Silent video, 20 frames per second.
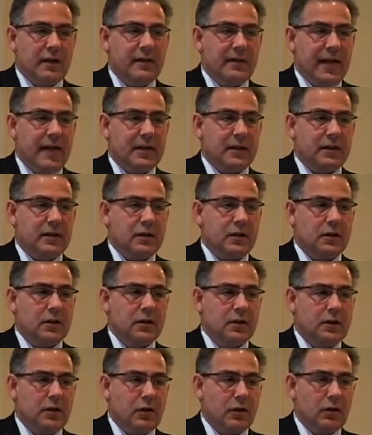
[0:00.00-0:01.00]
that's
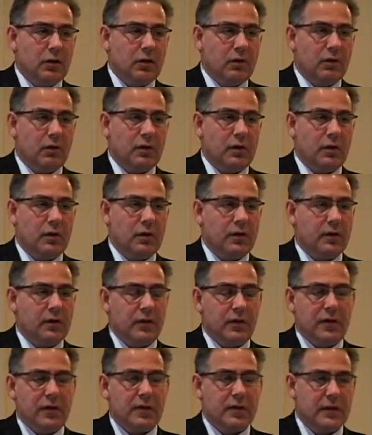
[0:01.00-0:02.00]
still
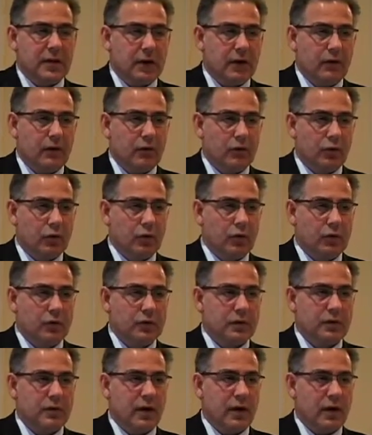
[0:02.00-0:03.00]
the set of
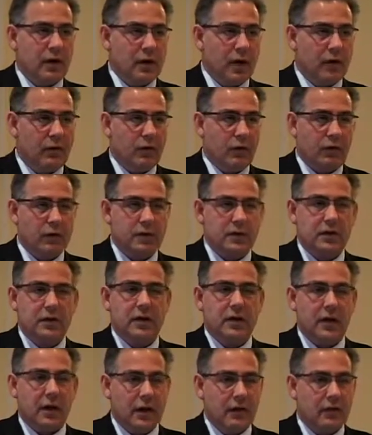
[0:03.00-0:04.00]
rules that governs
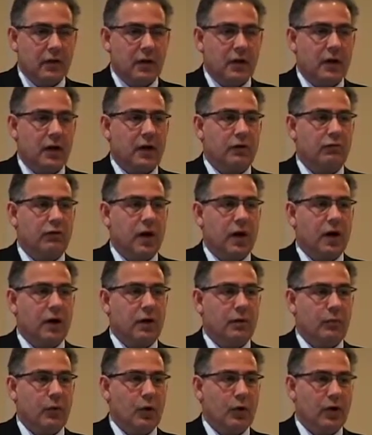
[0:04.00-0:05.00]
even the
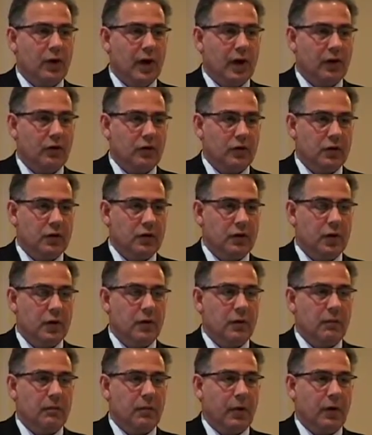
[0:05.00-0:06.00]
electronic communications.
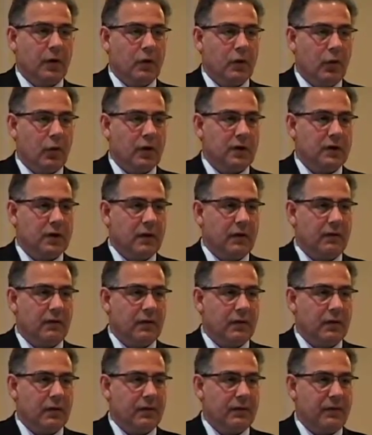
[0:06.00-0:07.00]
But courts have
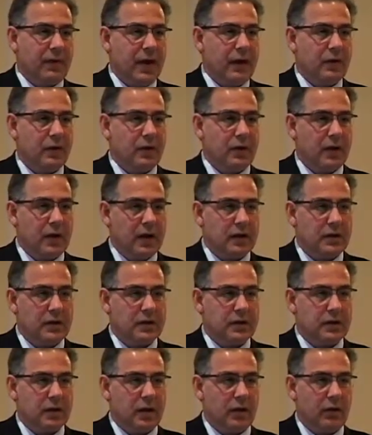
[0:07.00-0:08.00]
found it
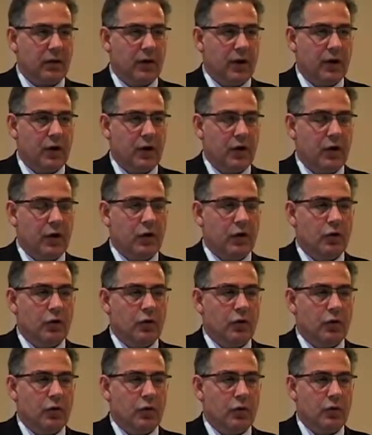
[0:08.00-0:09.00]
necessary
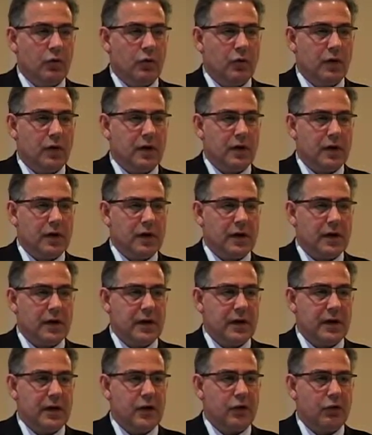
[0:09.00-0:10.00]
to
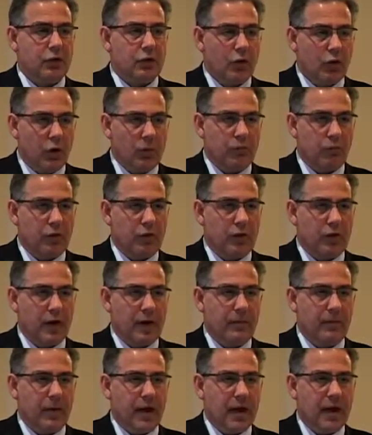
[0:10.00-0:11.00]
interpret
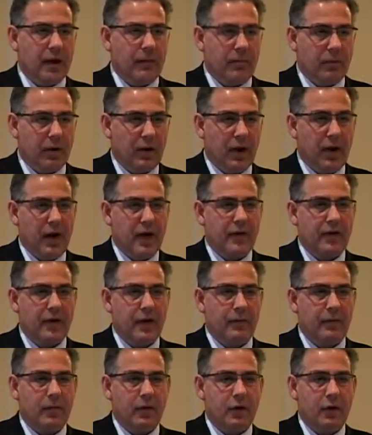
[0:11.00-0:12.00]
them and apply
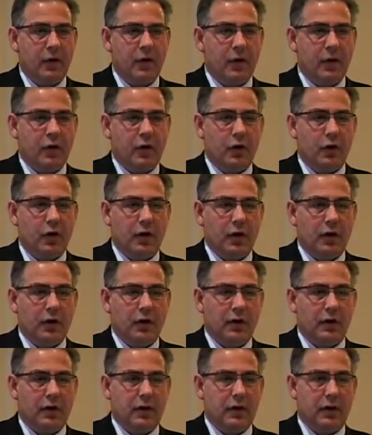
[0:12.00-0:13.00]
them
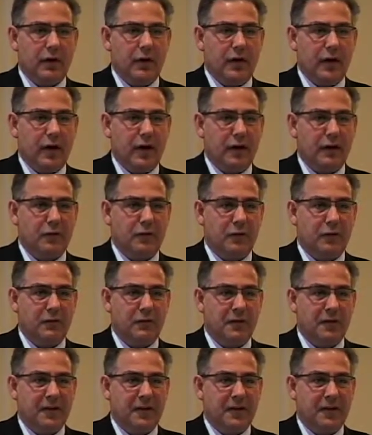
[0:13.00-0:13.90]
in the age of